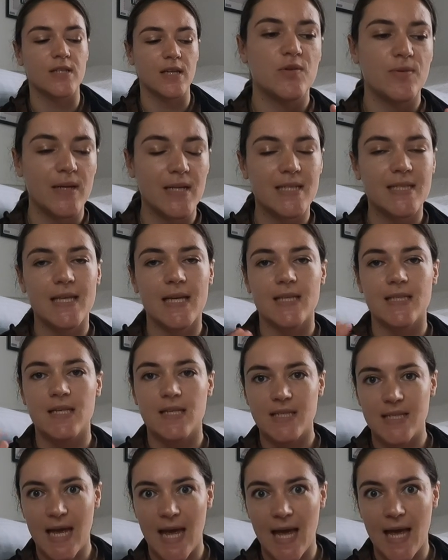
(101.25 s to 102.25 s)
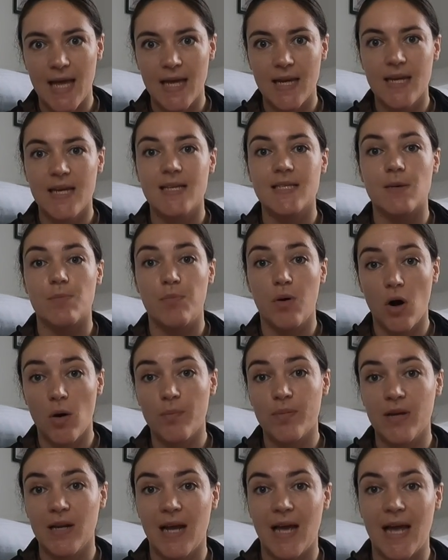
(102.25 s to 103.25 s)
Between 6 and 10 is a
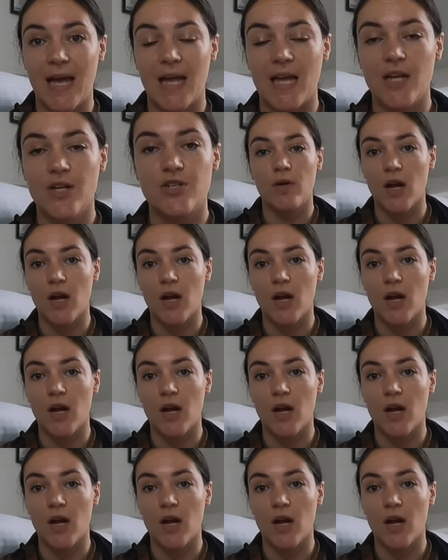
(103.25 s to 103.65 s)
popular age.